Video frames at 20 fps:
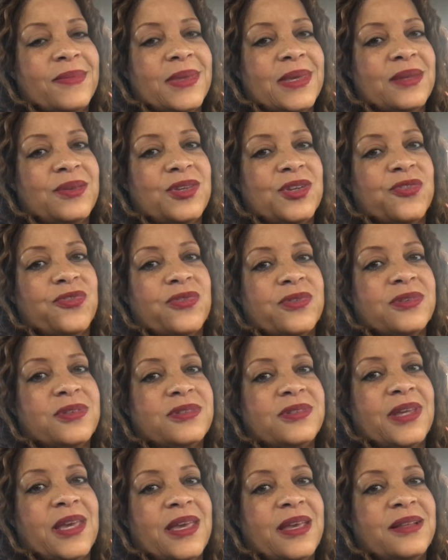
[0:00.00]
in different
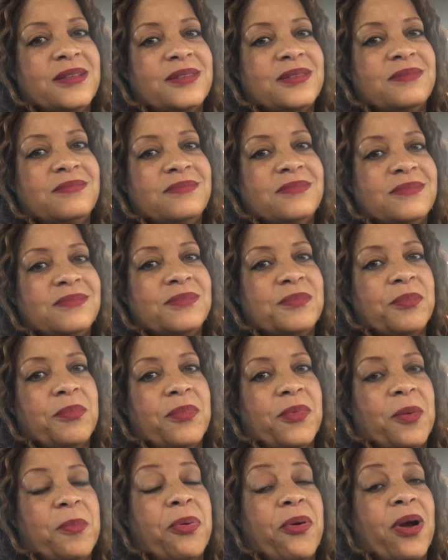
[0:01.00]
states
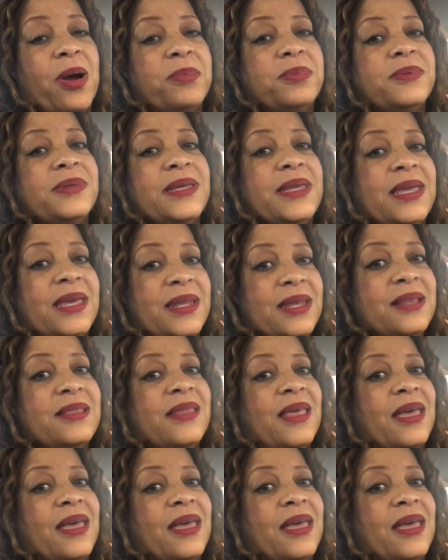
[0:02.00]
are probably getting